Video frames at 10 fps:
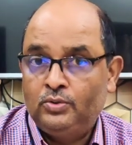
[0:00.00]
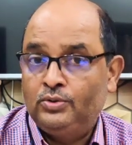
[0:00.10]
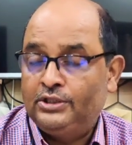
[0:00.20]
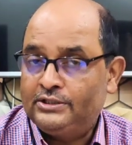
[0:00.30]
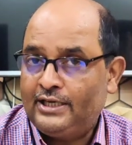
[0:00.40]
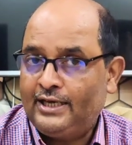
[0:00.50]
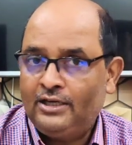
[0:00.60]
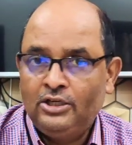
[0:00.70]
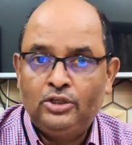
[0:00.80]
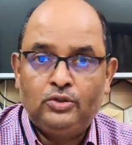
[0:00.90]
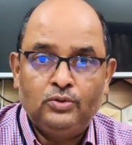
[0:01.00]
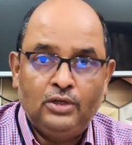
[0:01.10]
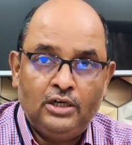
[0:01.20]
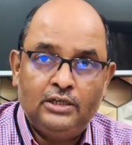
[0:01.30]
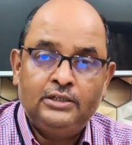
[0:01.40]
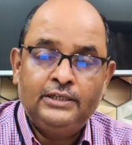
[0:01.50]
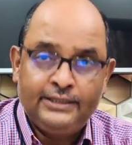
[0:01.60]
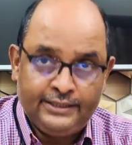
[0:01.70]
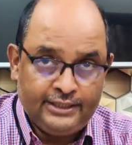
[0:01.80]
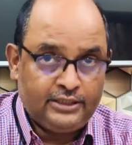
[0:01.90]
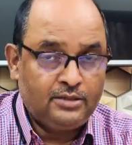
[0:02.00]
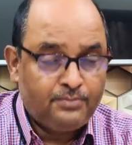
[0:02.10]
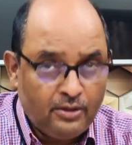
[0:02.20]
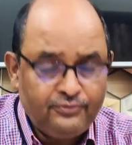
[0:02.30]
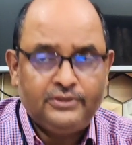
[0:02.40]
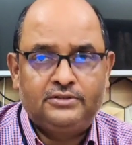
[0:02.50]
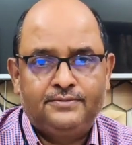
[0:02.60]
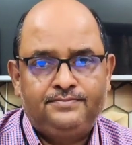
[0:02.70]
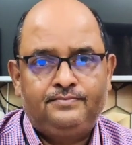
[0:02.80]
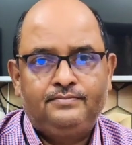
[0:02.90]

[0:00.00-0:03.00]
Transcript: who desire to earn greater profits.